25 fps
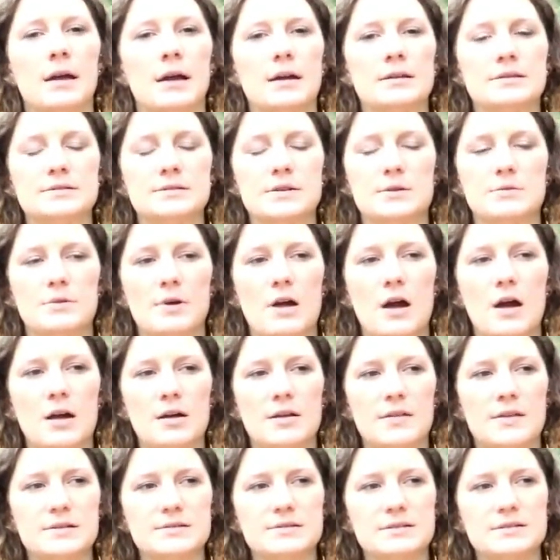And so
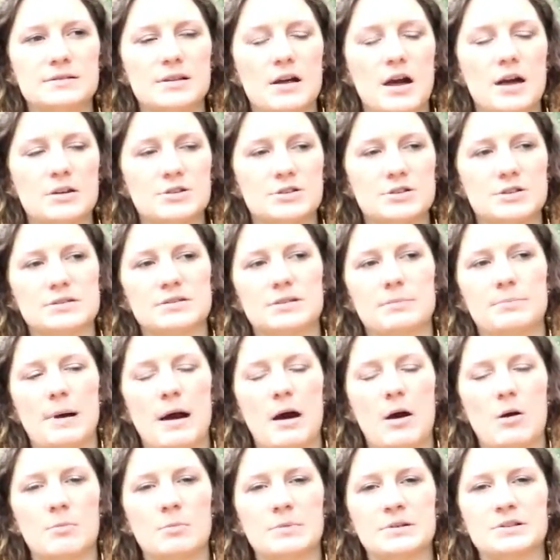this is not just
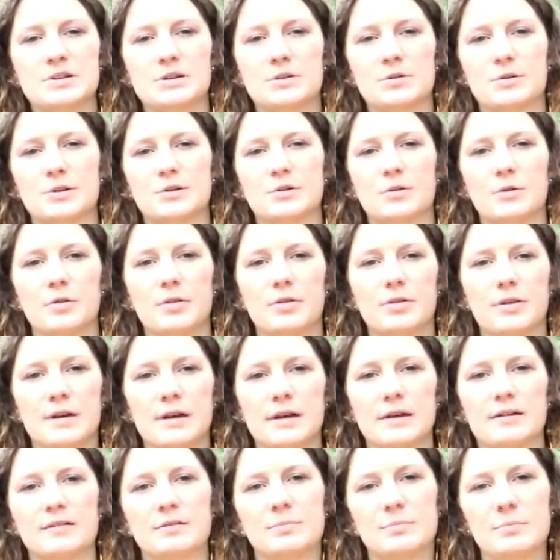about material
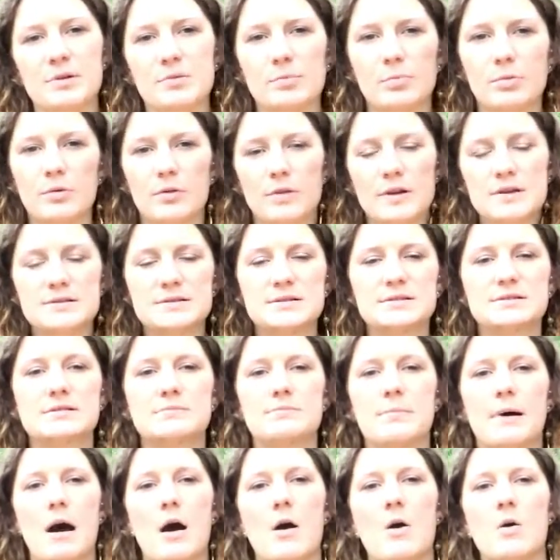things, people. This is
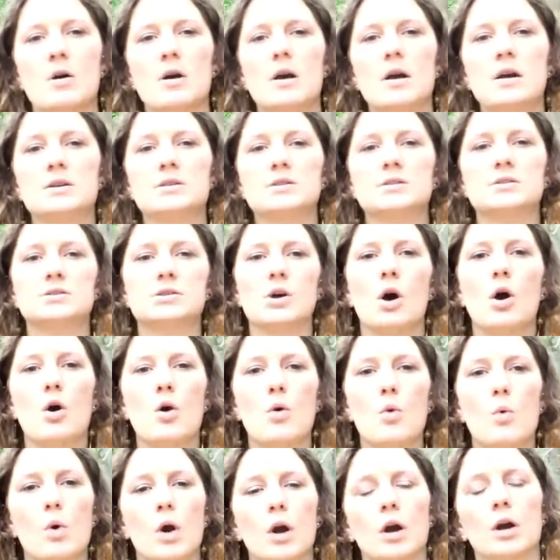about
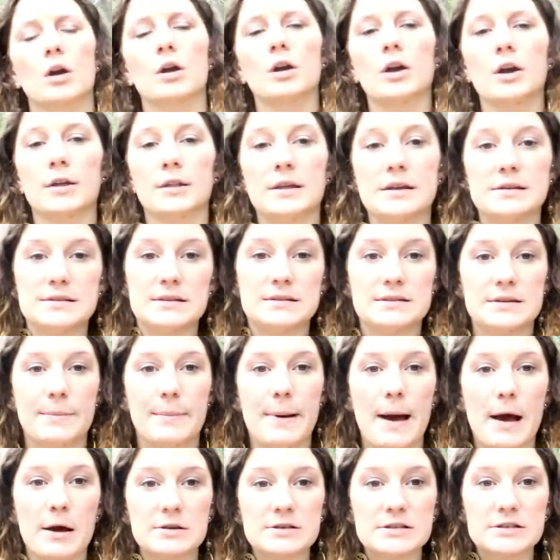soul work. This is
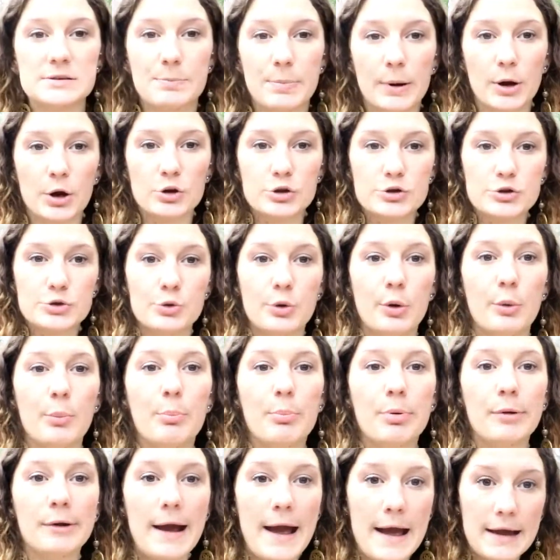about spiritual
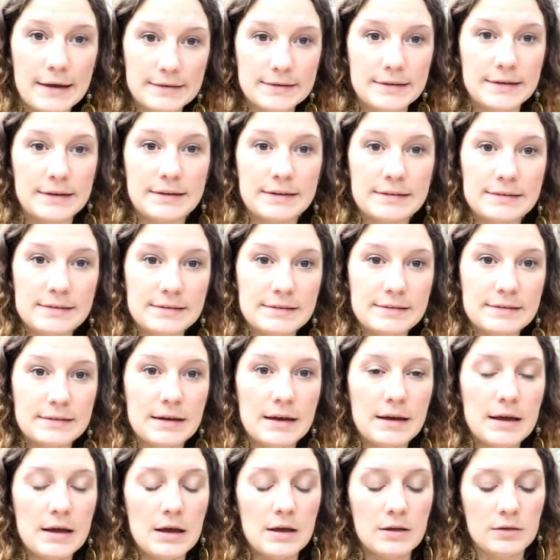practice.
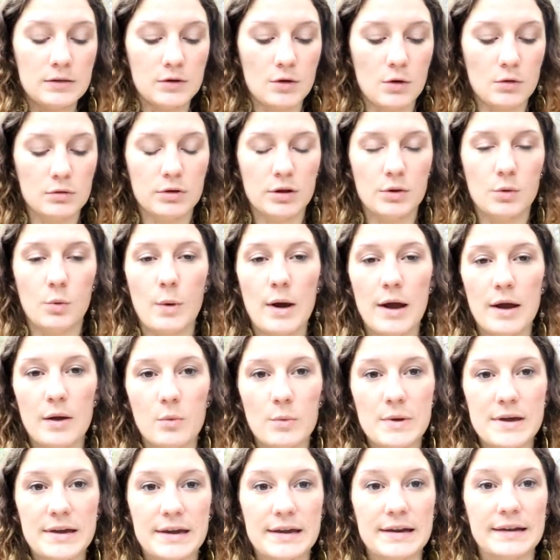The only way
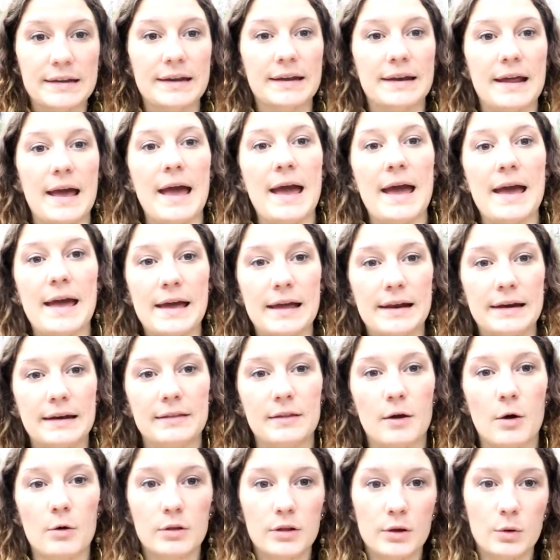we can get ahead,
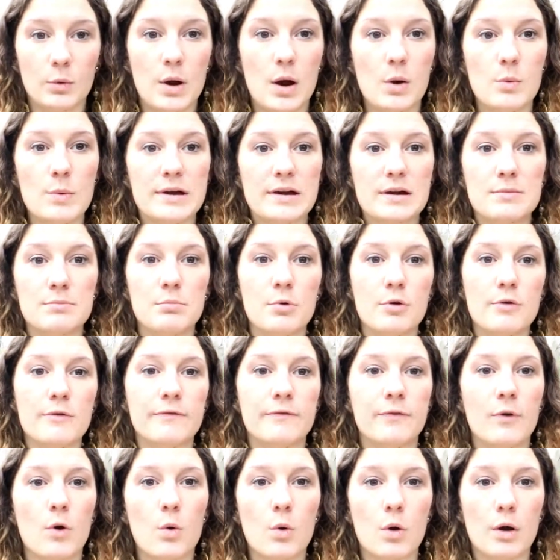the only way we can move
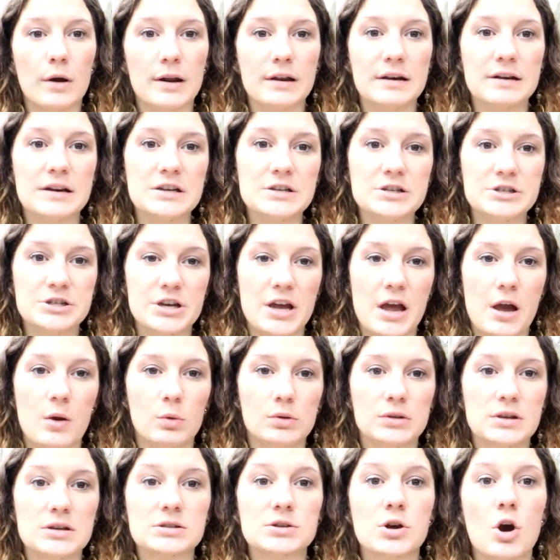forward, initiate
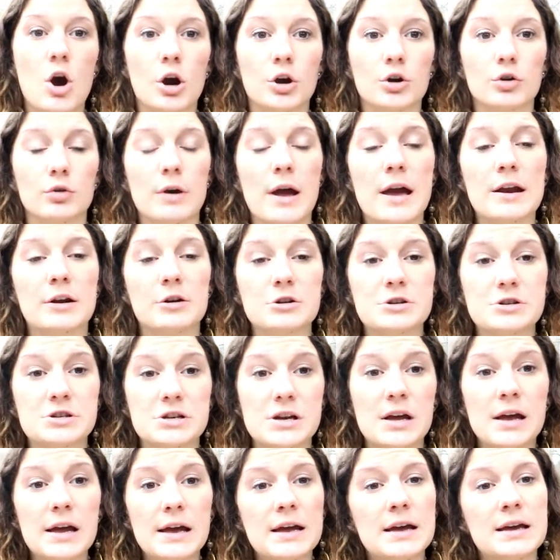with this cardinal energy,